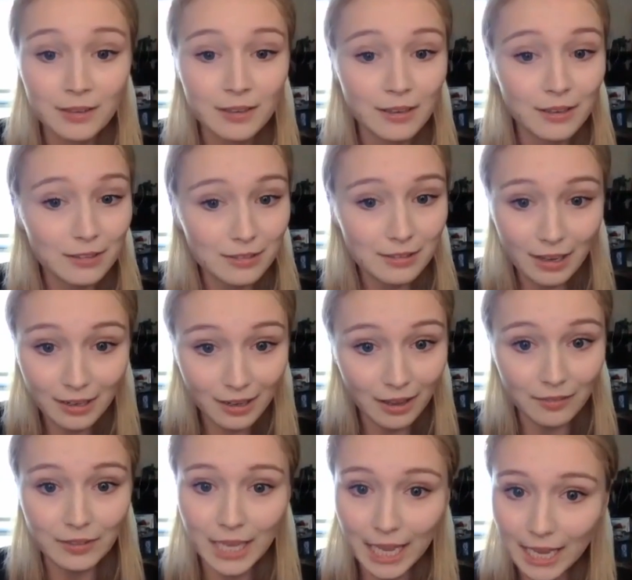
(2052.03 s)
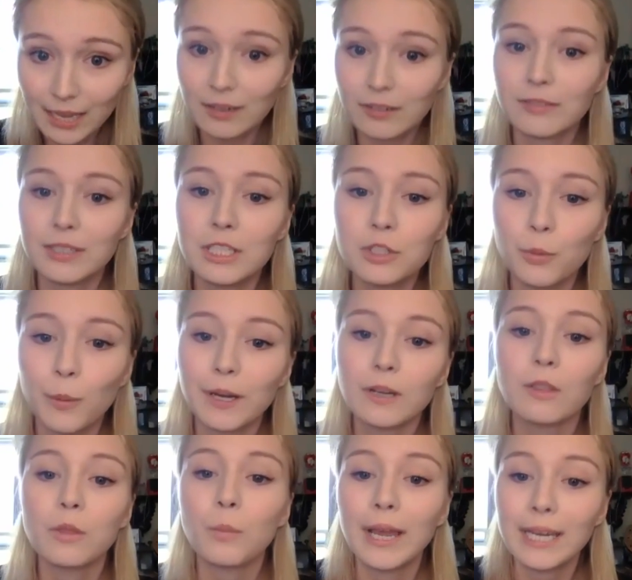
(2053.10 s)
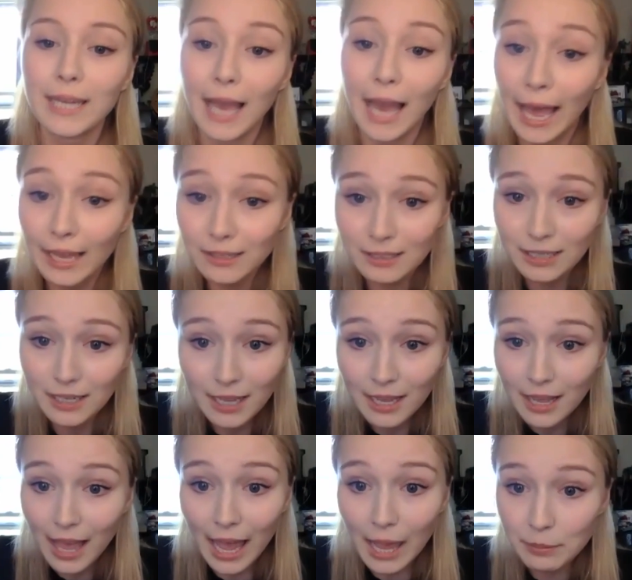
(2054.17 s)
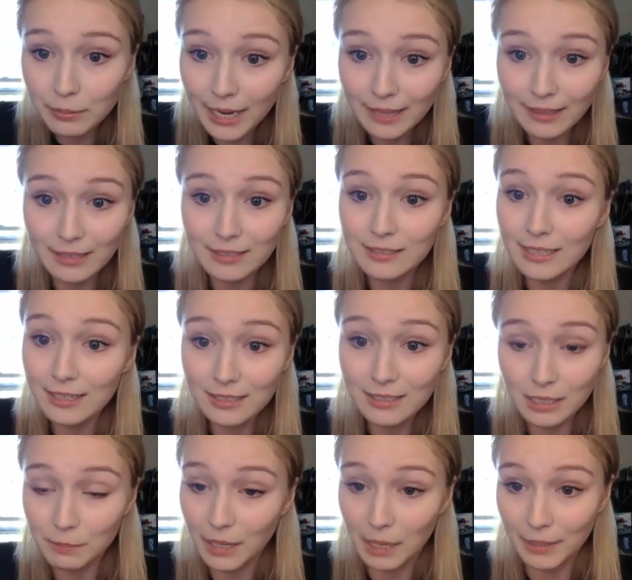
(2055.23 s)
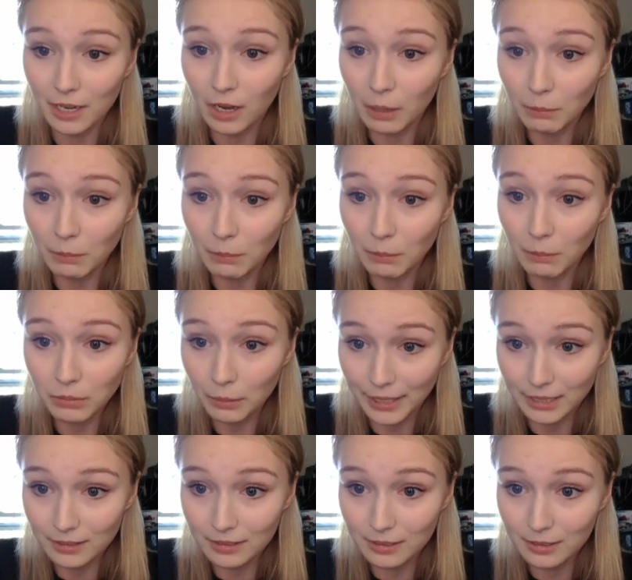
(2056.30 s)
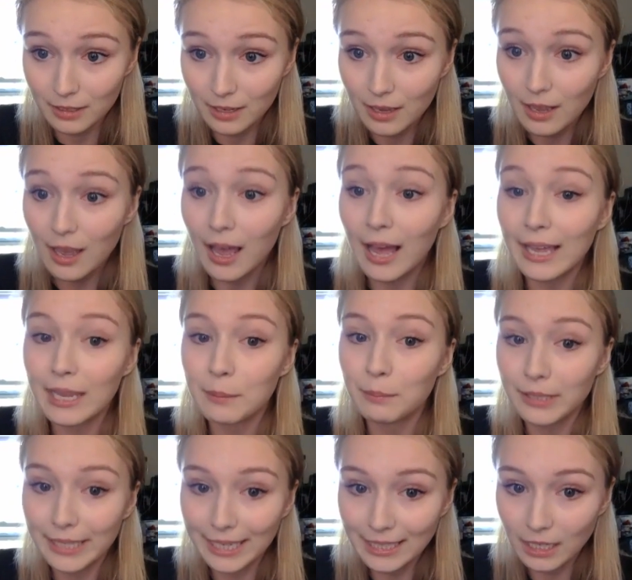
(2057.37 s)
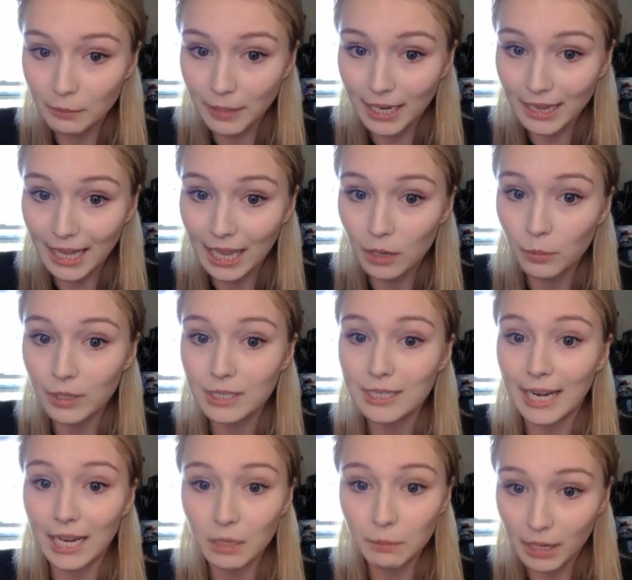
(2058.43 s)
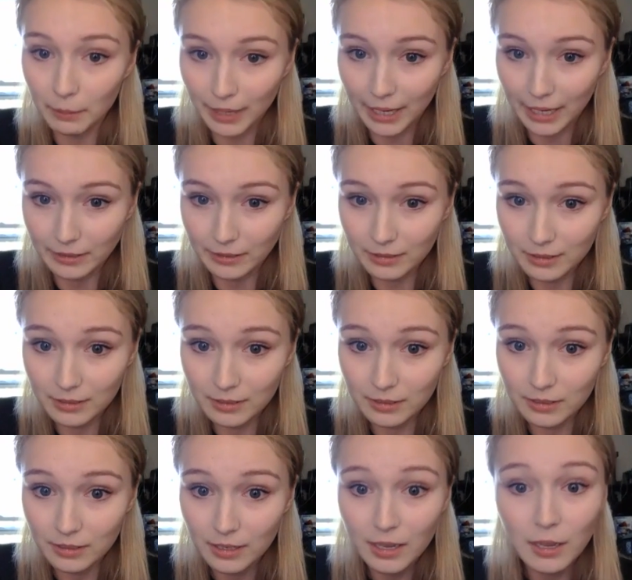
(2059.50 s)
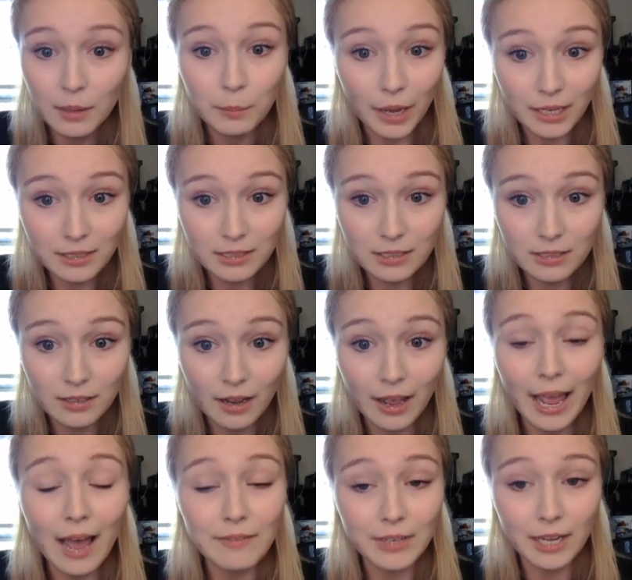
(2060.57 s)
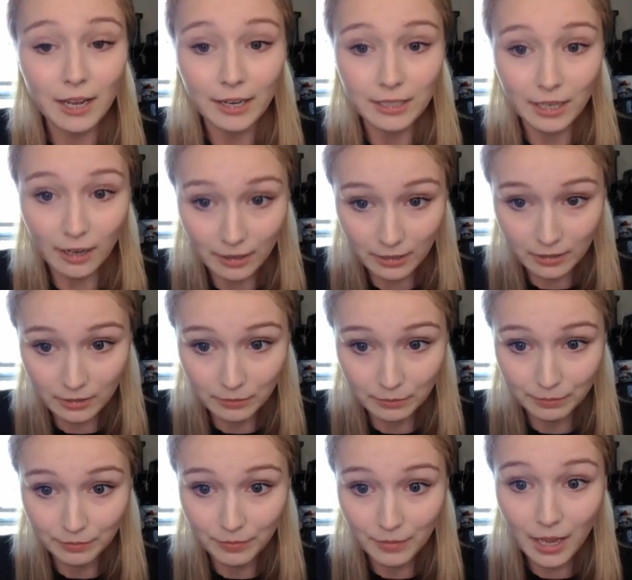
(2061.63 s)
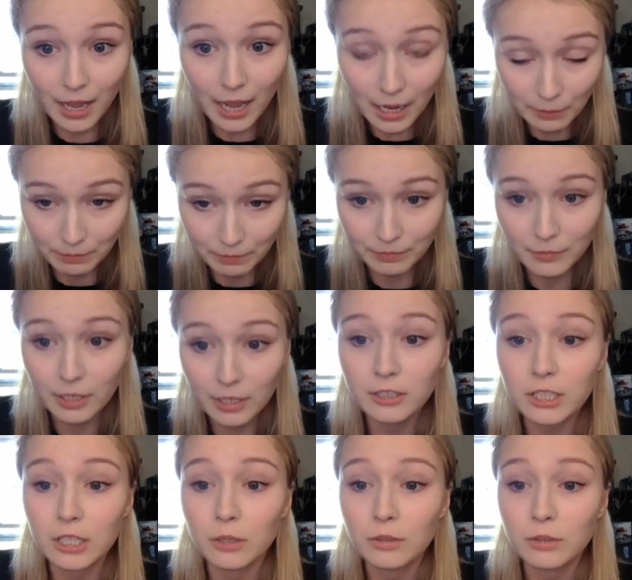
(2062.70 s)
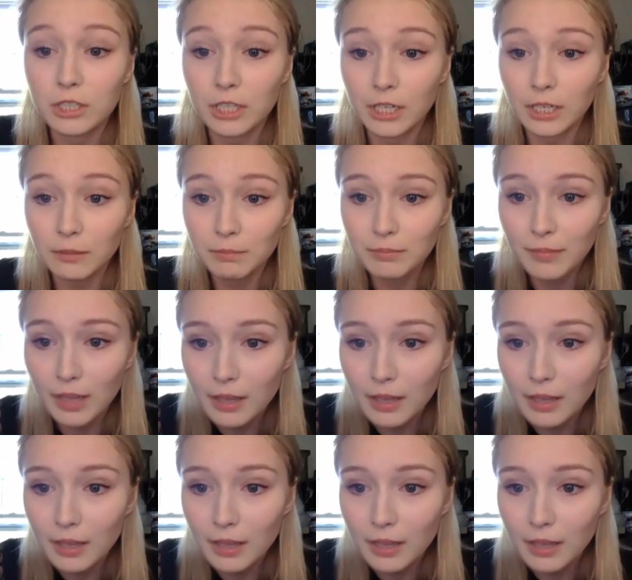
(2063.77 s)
Son of a king, rejoined the white cat, I pray thee cease to pay me compliments. I am plain in my language and my manners, but I have a kind heart. Come, continued she,